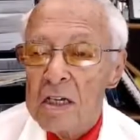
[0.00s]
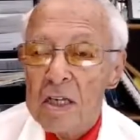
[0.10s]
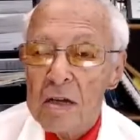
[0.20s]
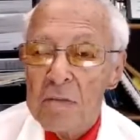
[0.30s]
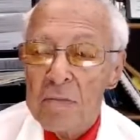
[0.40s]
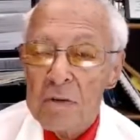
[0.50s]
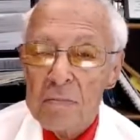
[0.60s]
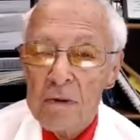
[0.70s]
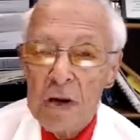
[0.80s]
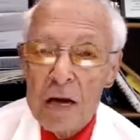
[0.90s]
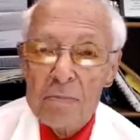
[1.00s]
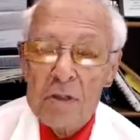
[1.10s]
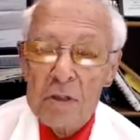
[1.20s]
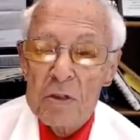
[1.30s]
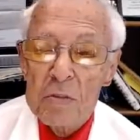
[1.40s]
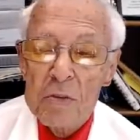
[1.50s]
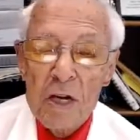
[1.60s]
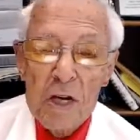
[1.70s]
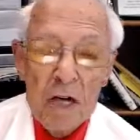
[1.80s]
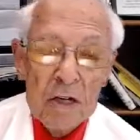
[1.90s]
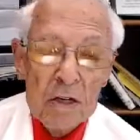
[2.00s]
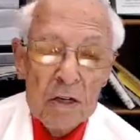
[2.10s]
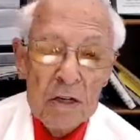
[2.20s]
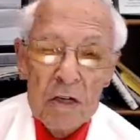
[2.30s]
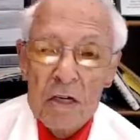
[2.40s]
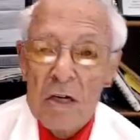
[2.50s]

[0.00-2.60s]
that perhaps it should be higher,